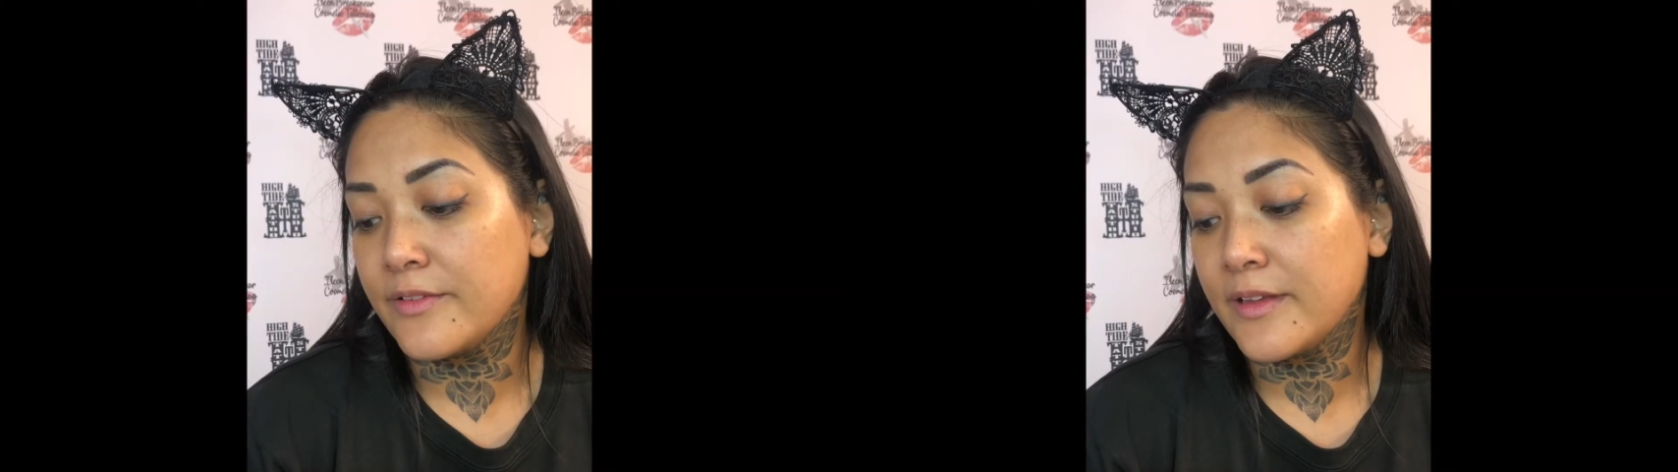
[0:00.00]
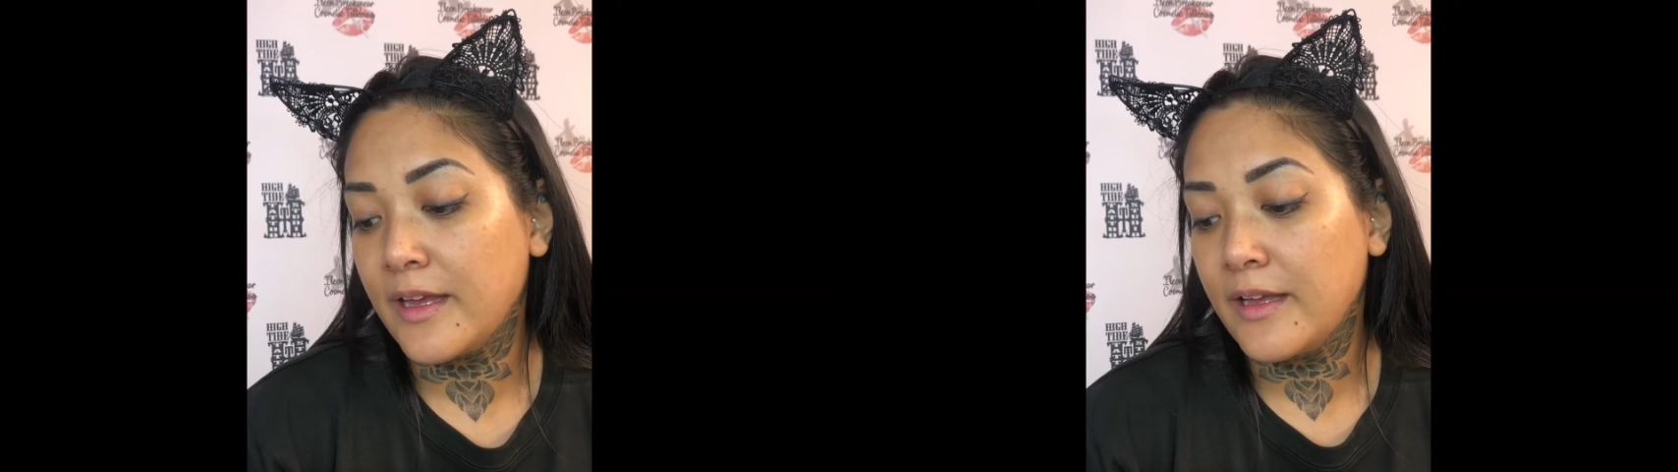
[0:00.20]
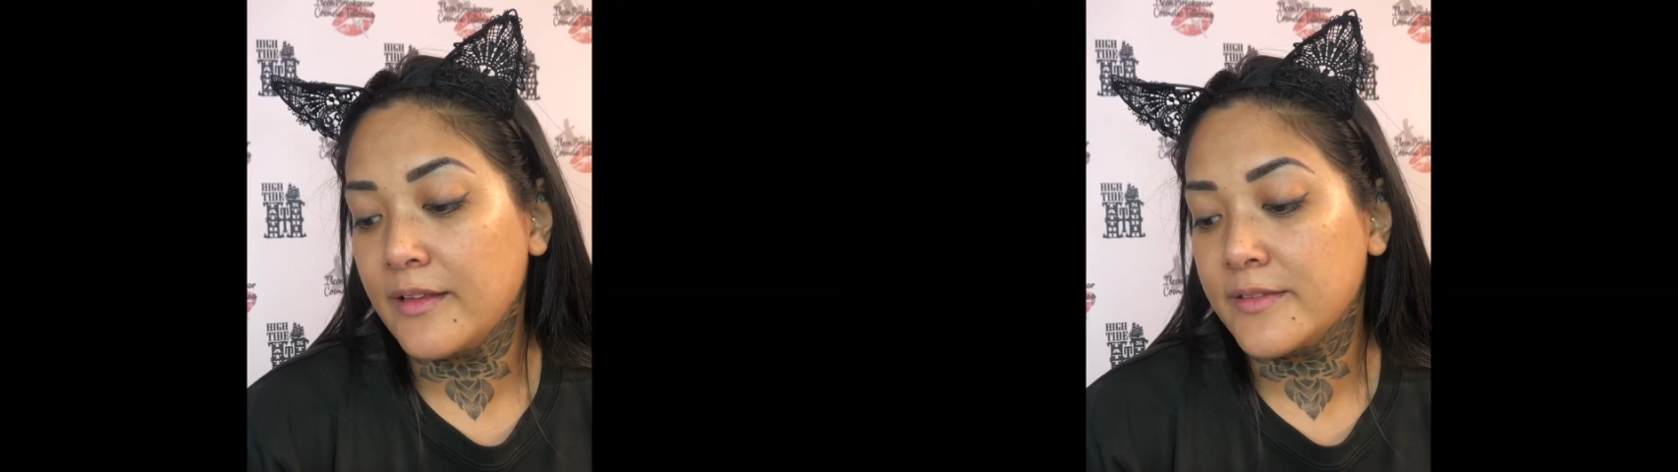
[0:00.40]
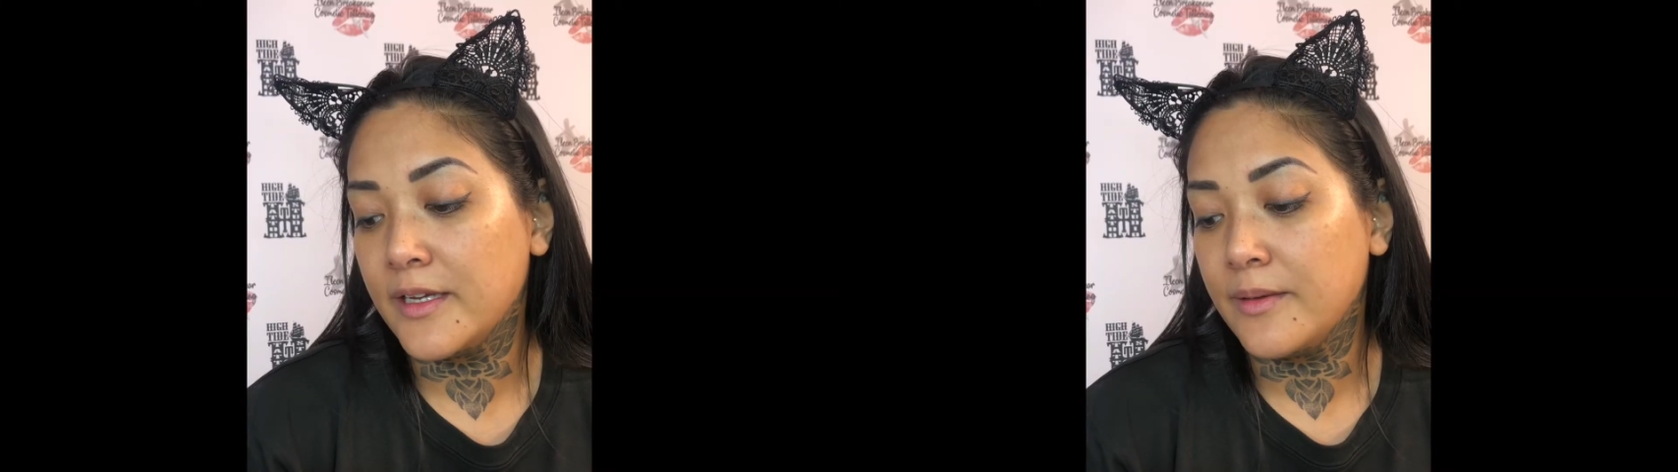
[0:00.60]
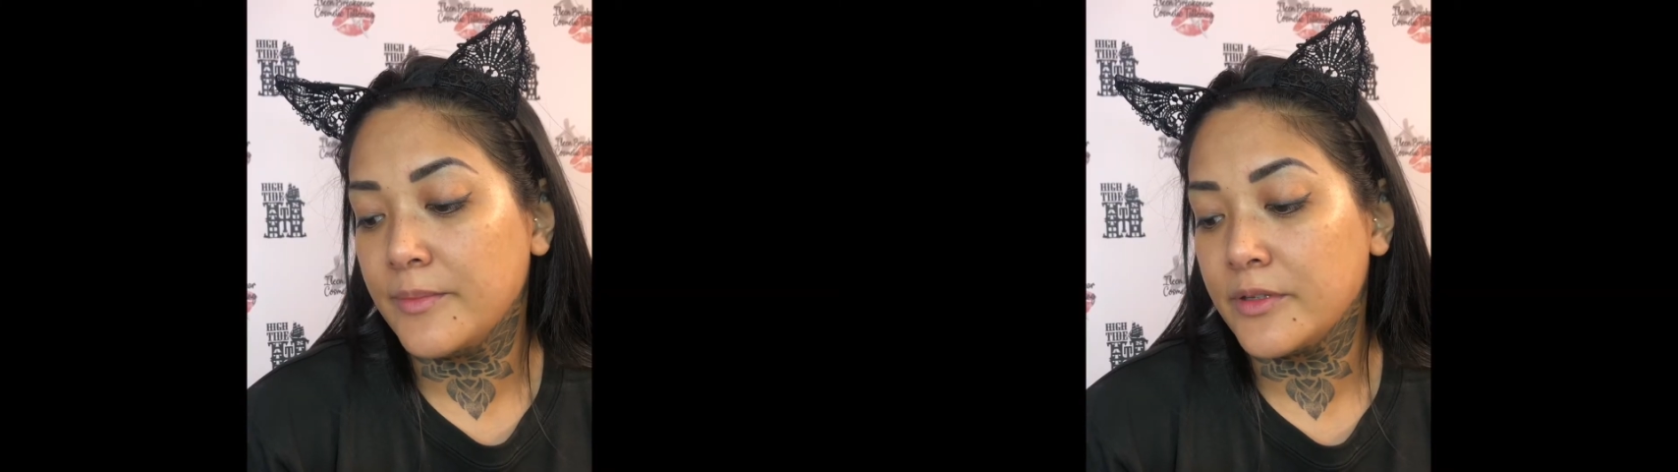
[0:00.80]
skin,
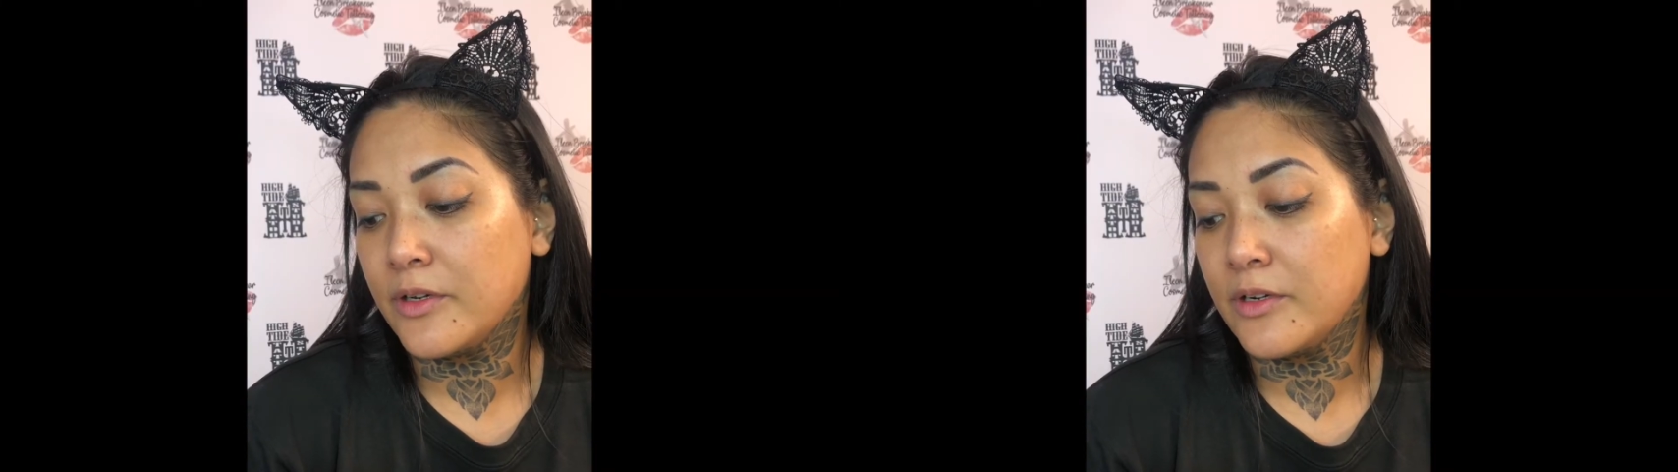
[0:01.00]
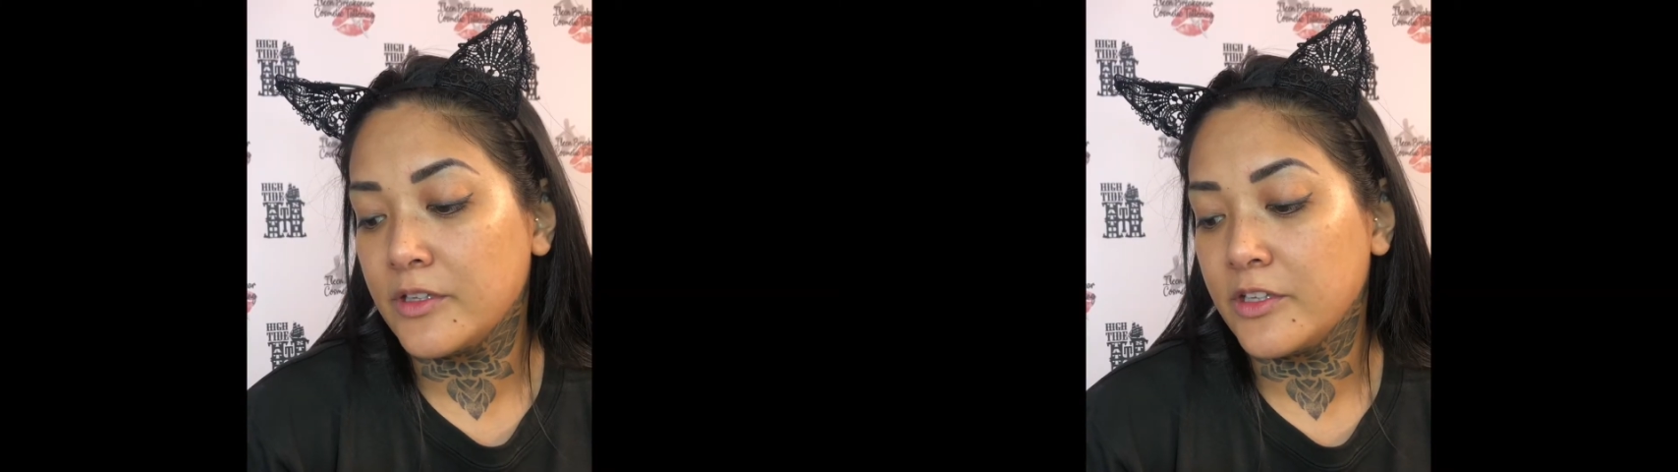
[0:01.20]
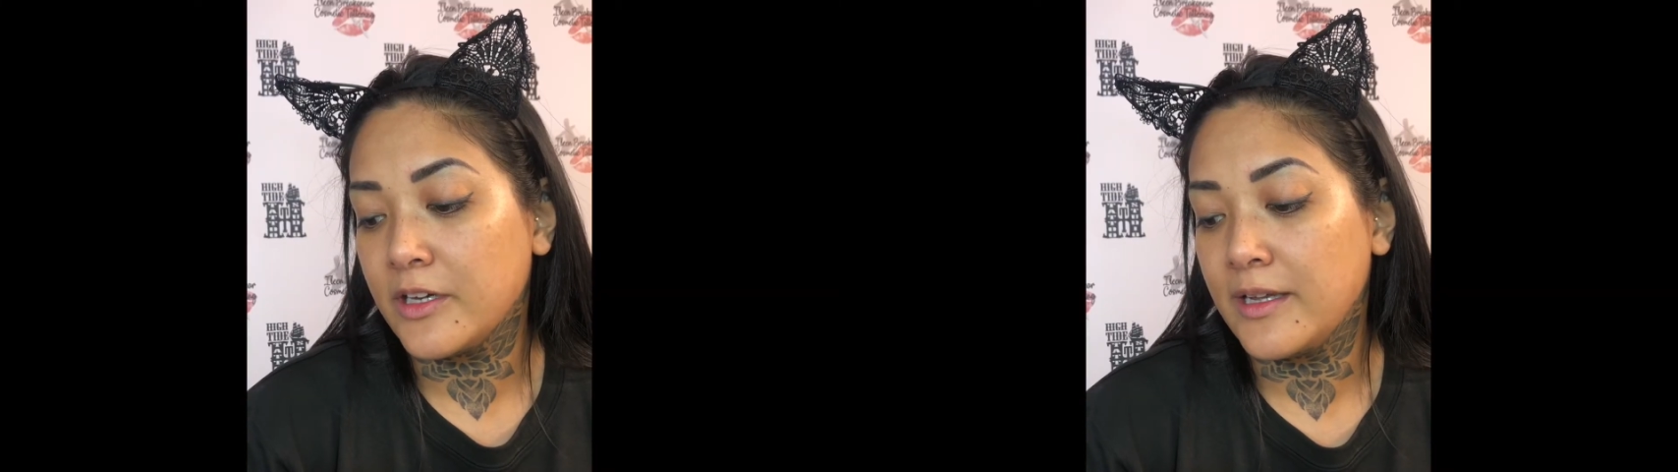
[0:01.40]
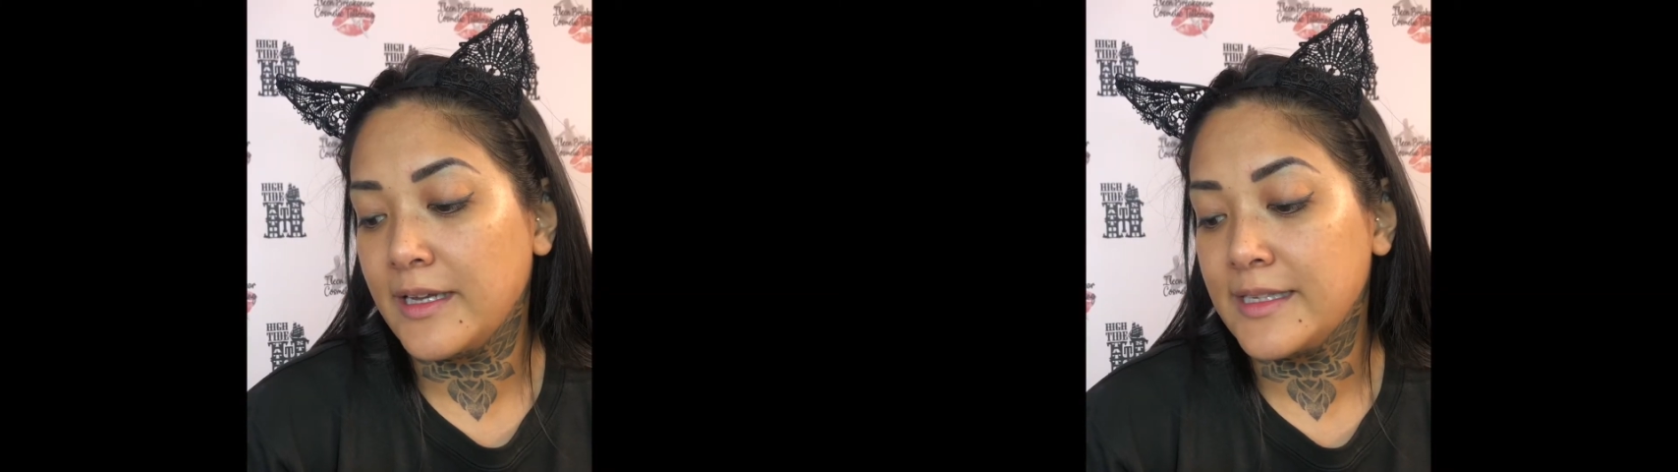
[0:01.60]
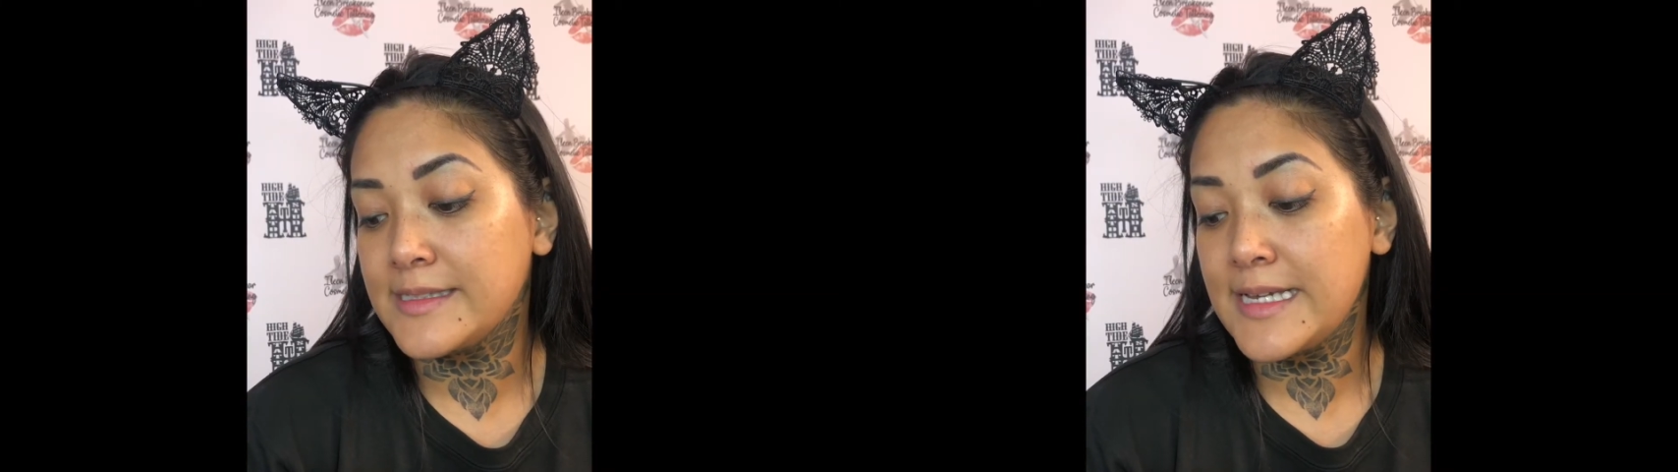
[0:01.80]

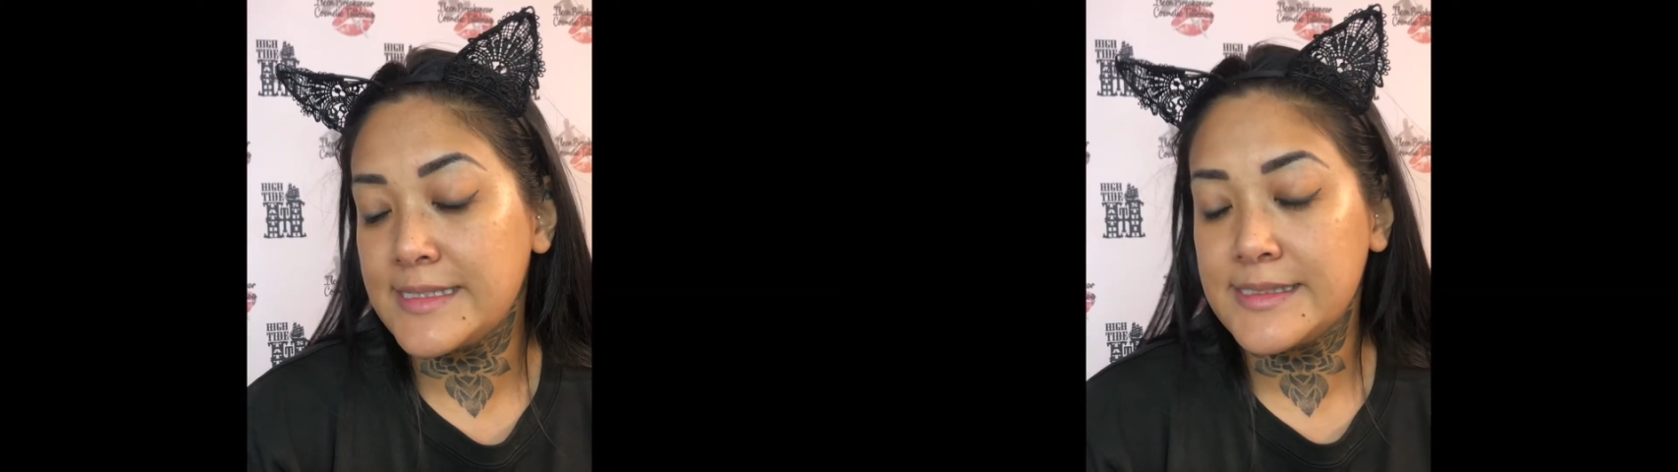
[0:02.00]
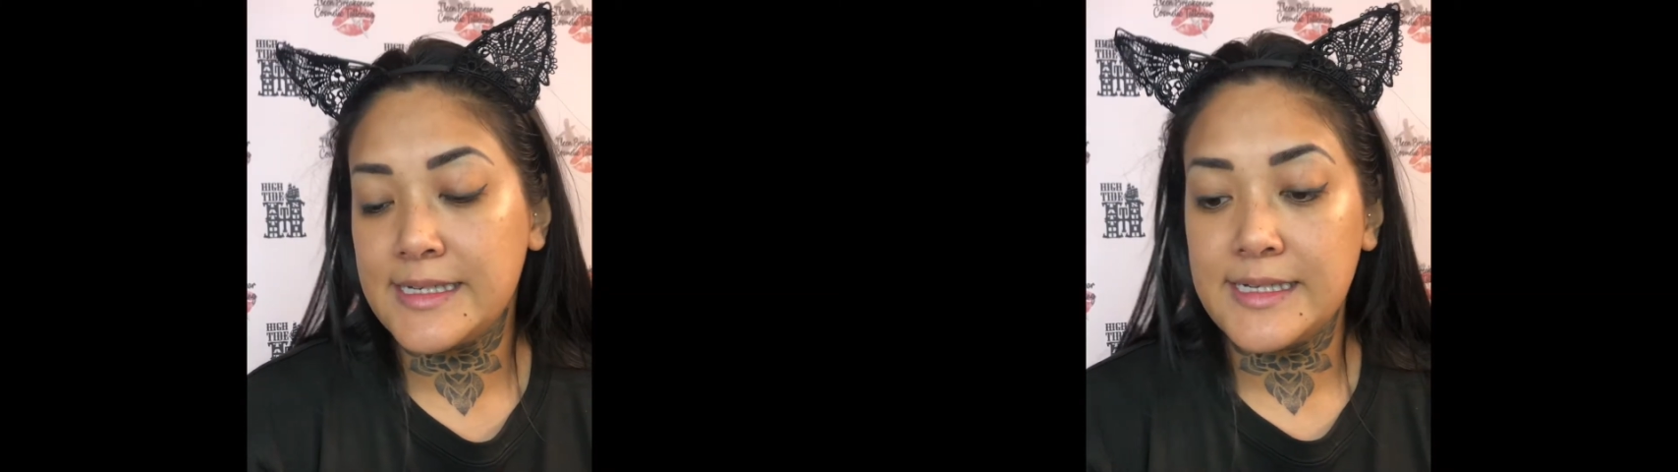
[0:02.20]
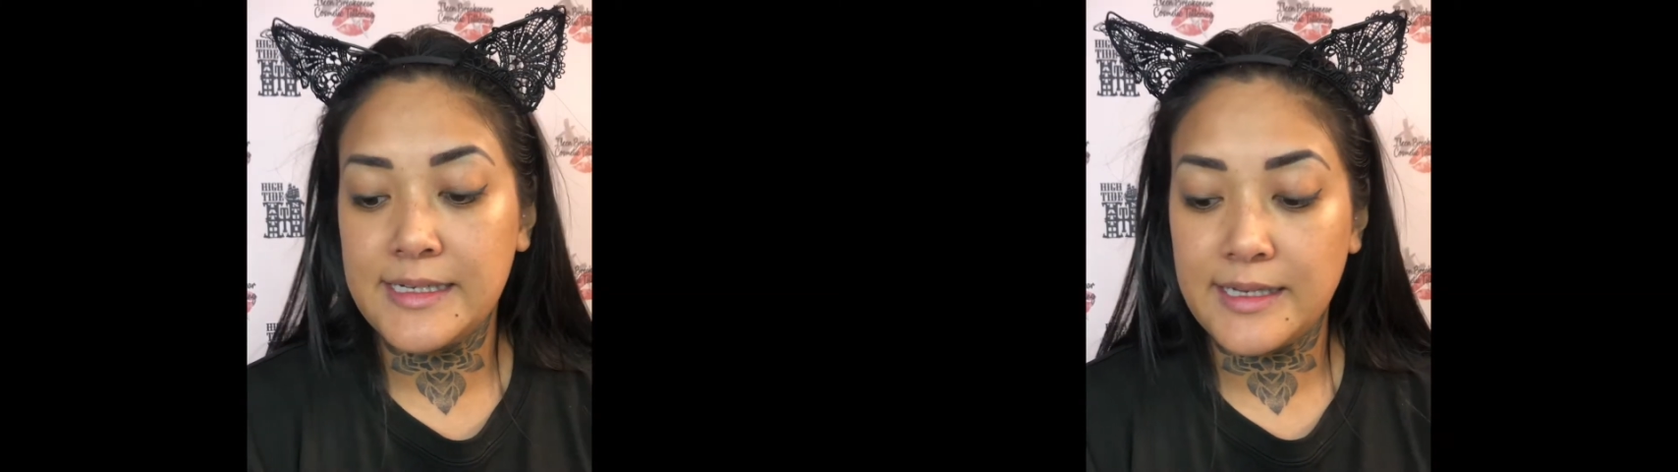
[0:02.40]
dermatologically tested,